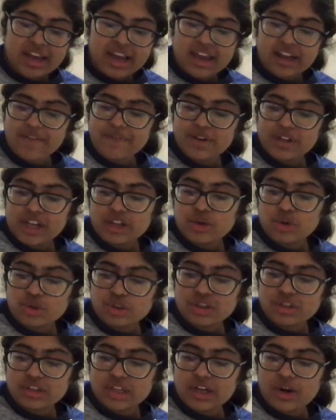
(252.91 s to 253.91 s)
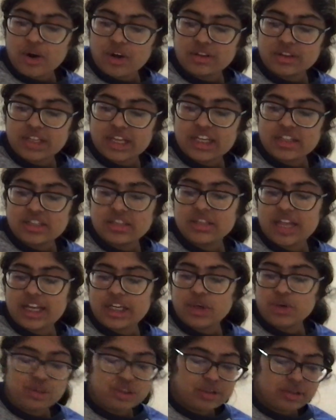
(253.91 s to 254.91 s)
I feel like those are the things that
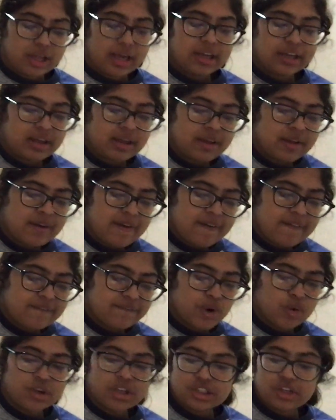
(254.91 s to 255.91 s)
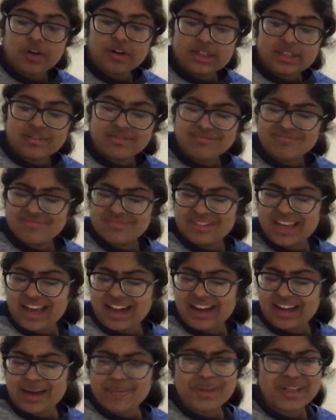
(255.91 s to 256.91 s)
you should like focus on
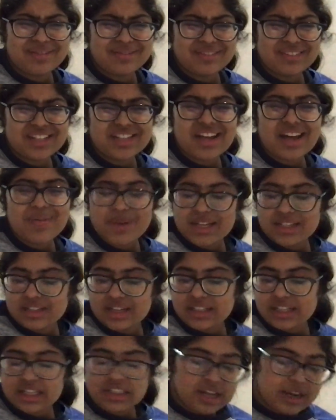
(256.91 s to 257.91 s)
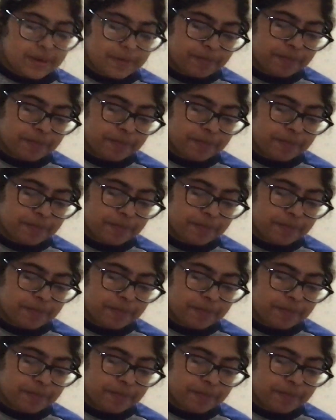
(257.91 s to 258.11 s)
getting. I mean, does that make sense? It's like